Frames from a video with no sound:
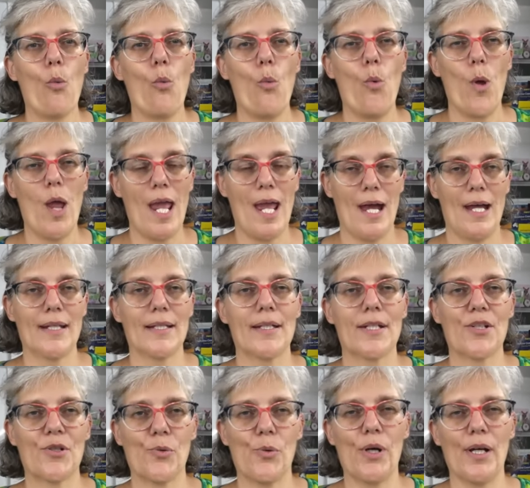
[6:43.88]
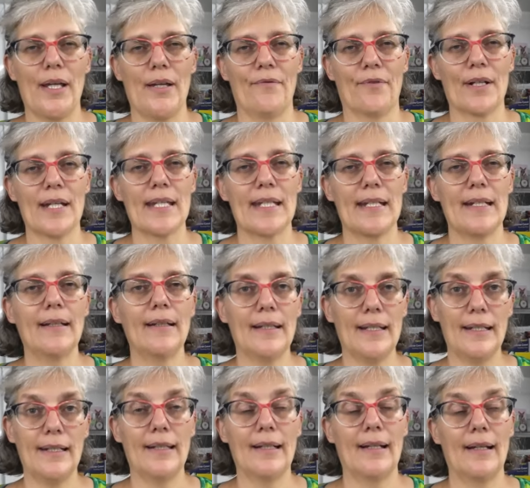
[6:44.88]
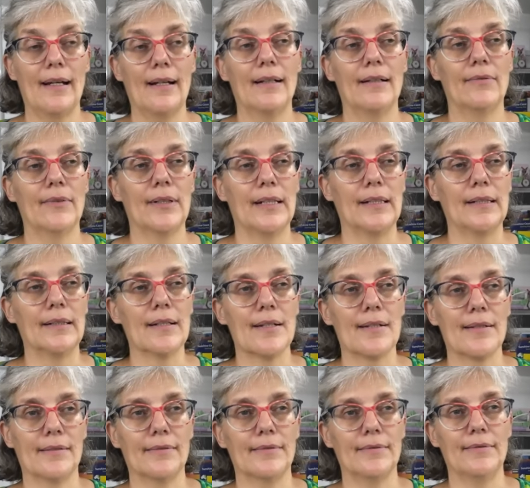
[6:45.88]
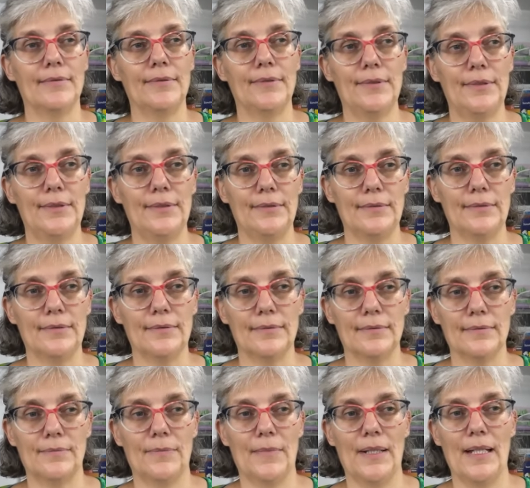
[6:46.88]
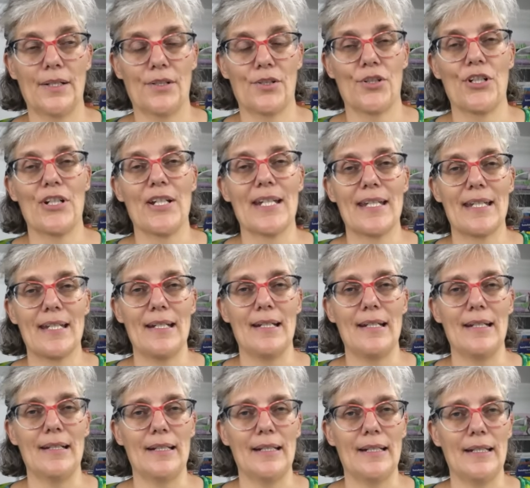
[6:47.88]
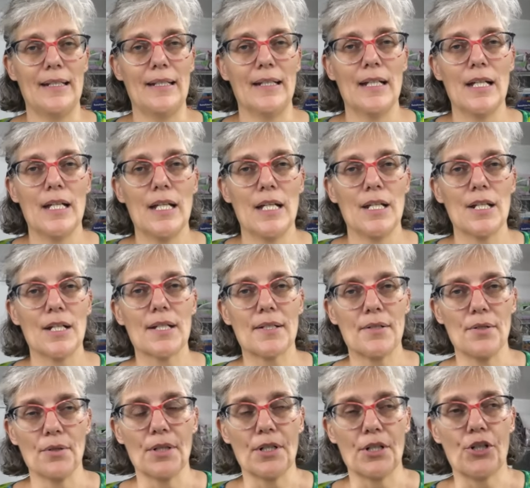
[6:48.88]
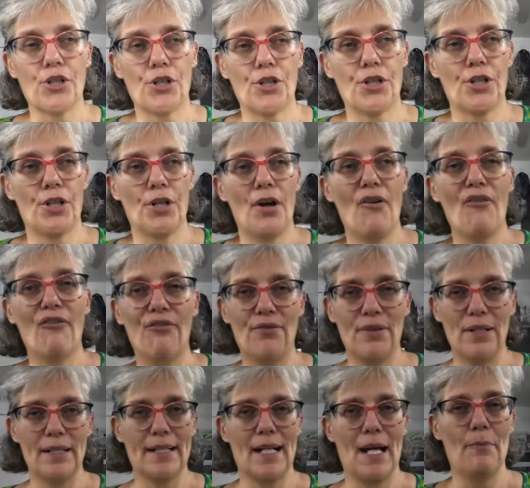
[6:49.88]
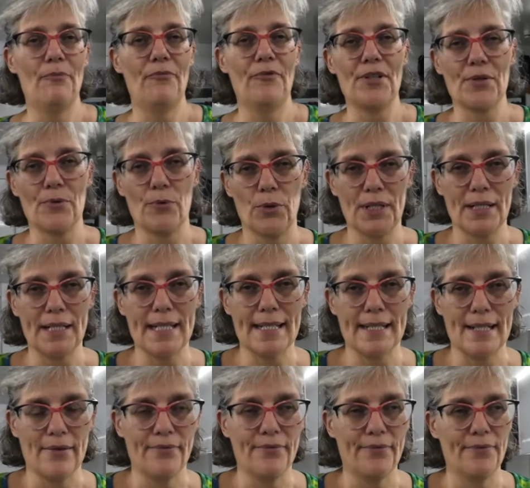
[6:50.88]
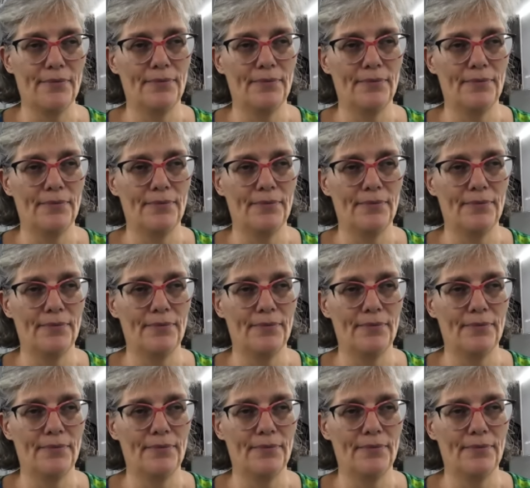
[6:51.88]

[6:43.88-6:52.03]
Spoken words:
where I store everything in the caravan, so you actually see the storage filled up with all that stuff.